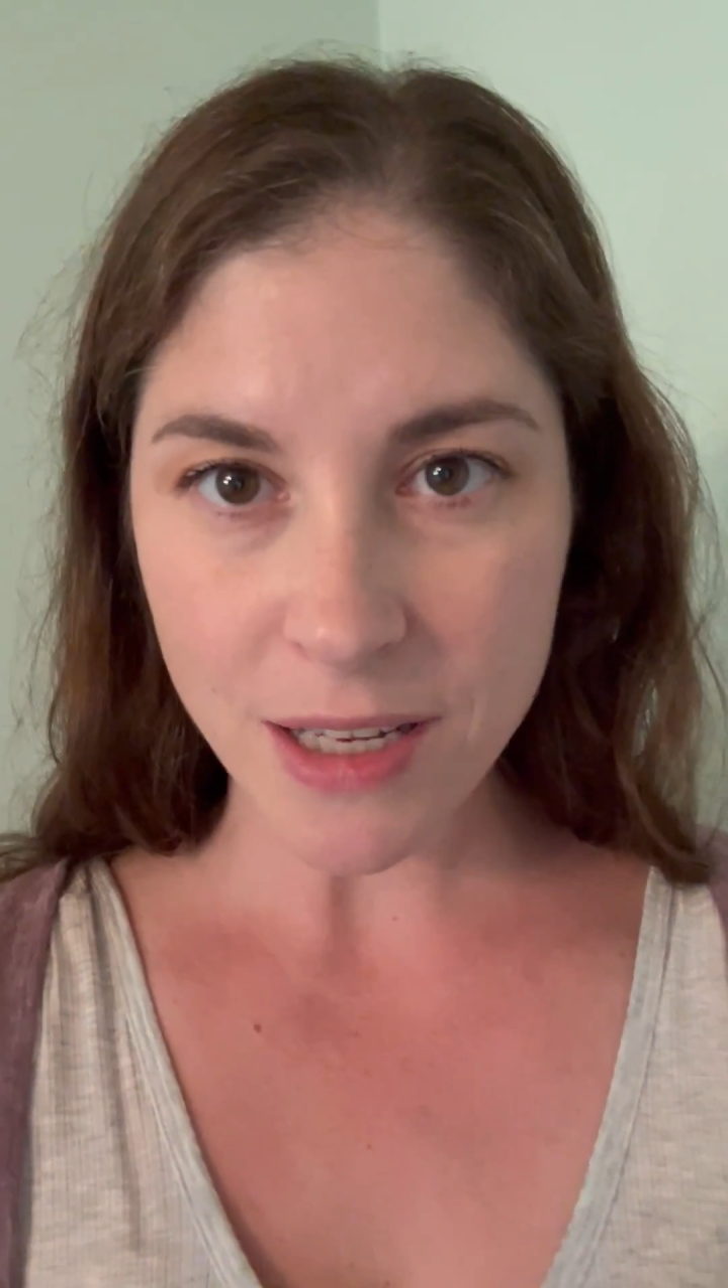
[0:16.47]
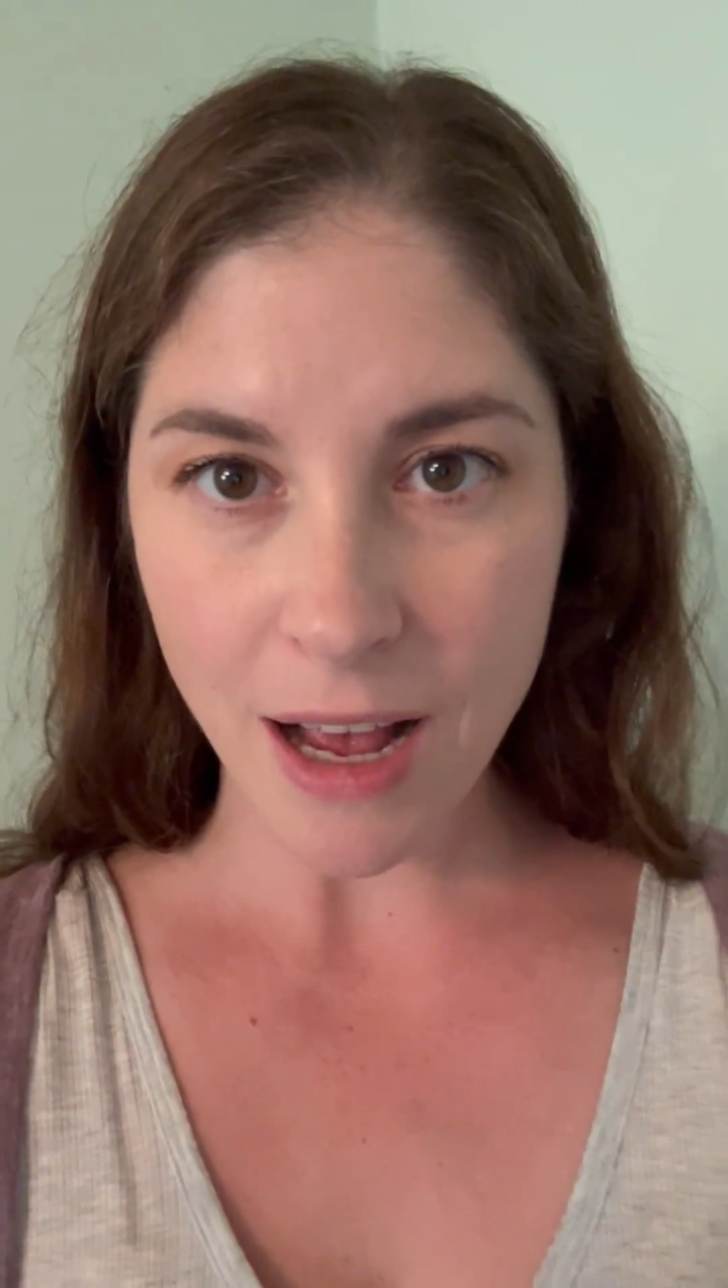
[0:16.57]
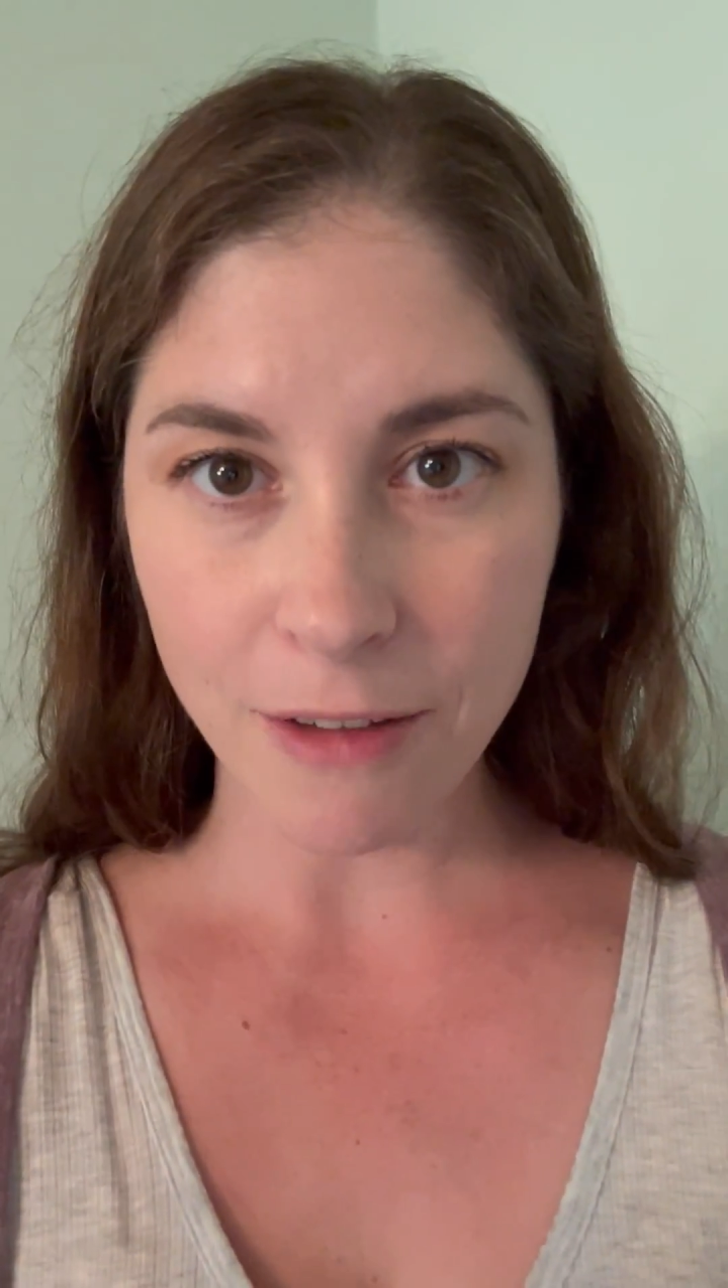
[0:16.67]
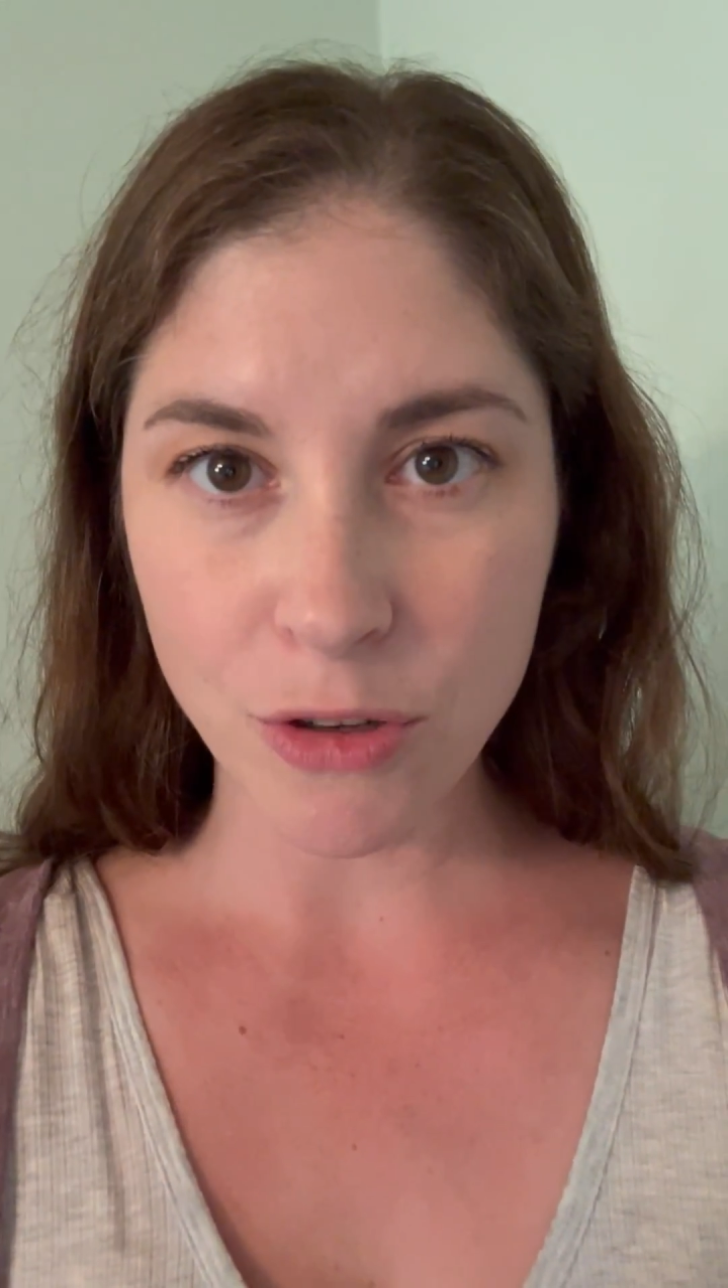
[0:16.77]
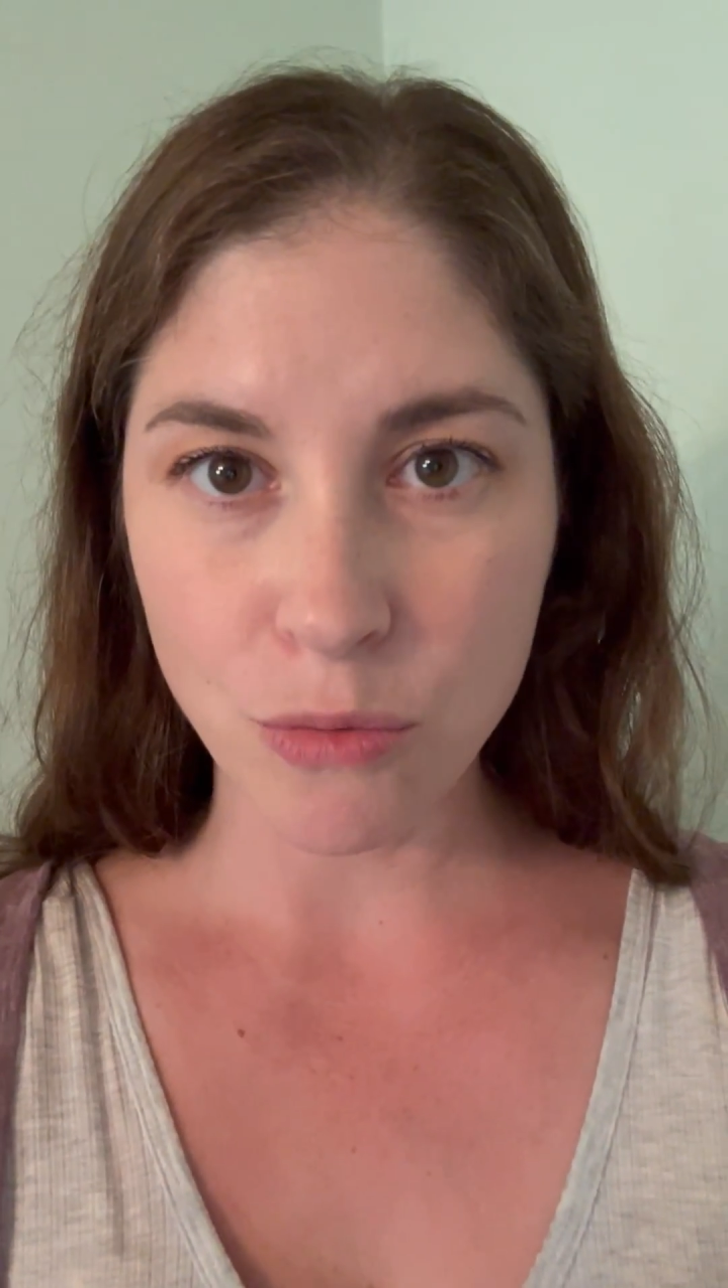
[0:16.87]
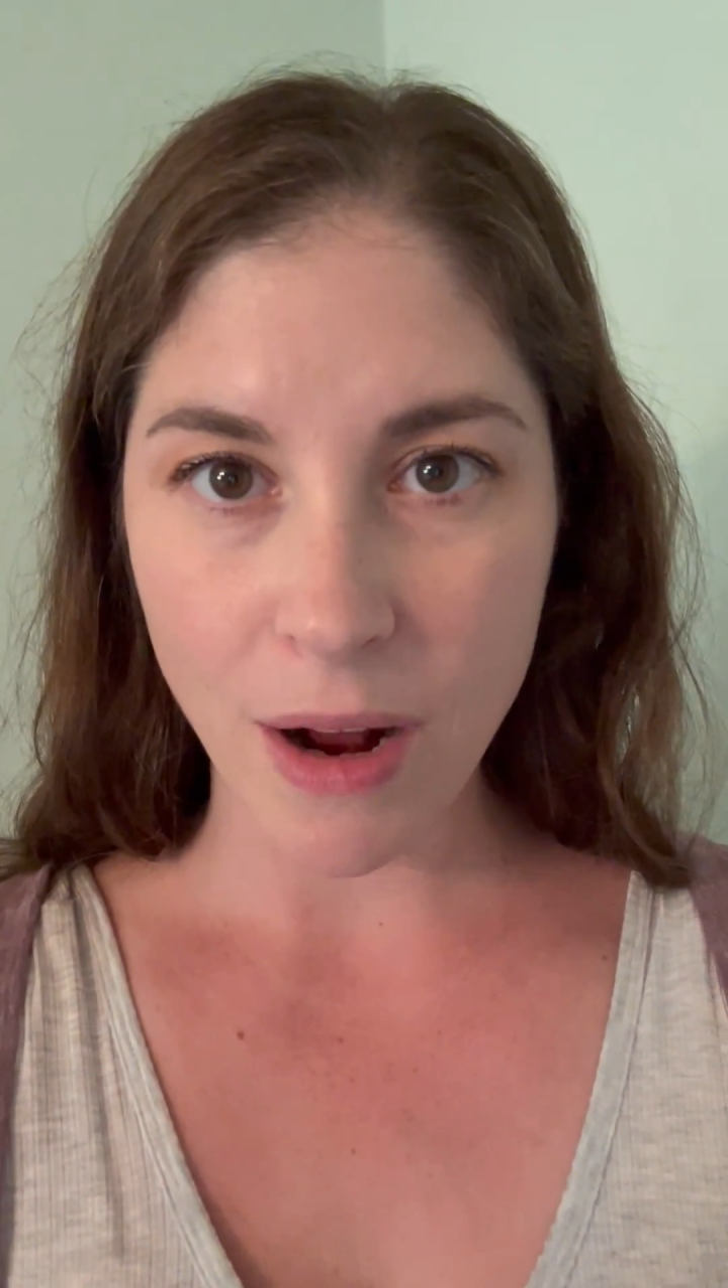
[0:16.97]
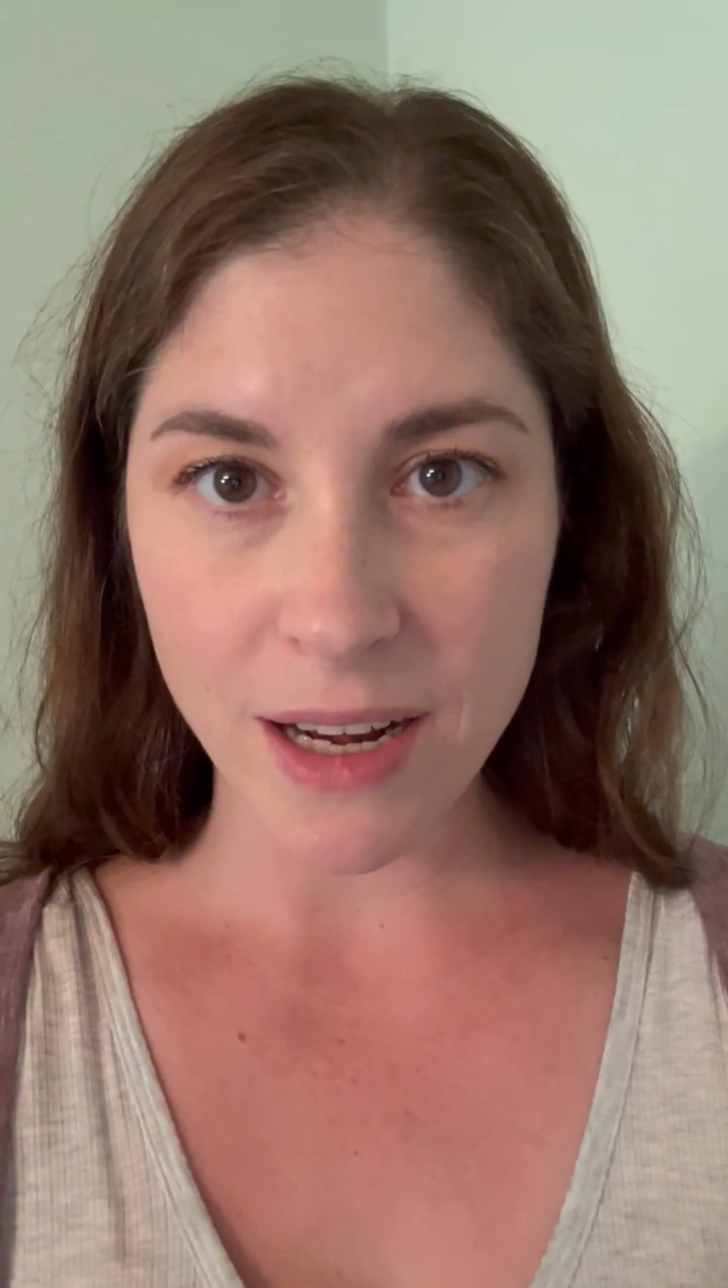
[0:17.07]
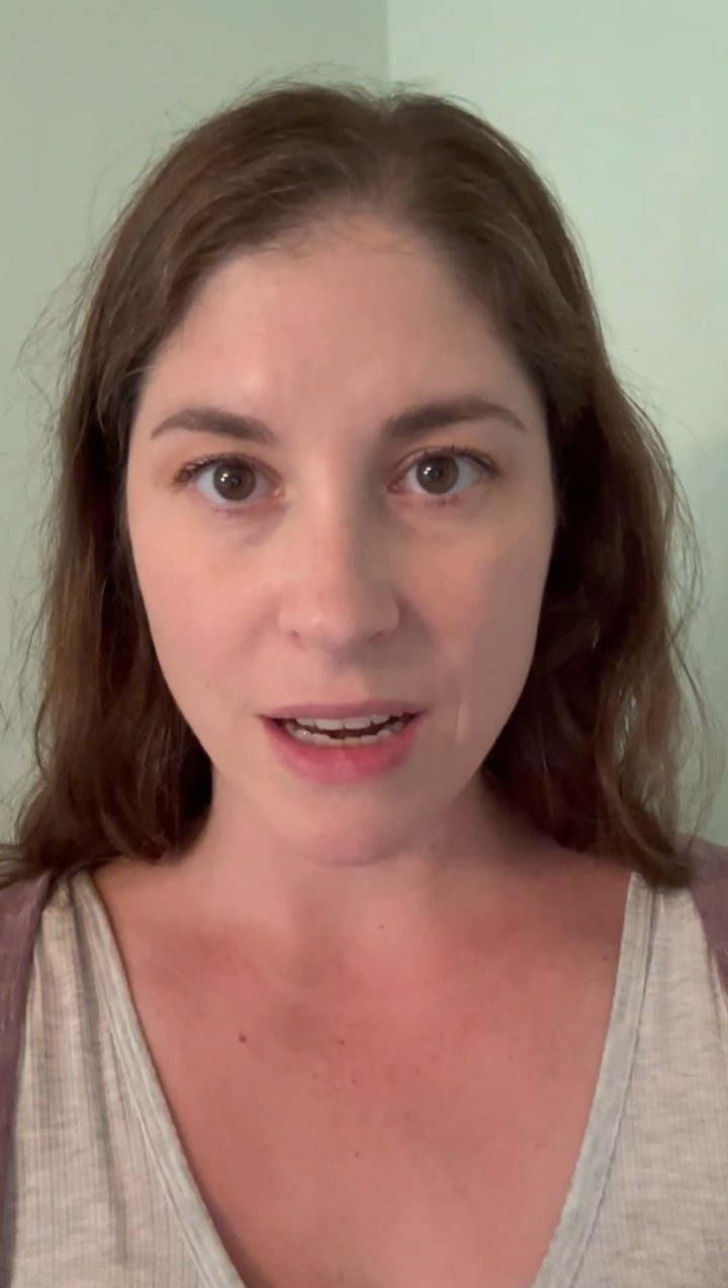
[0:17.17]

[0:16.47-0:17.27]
to have you write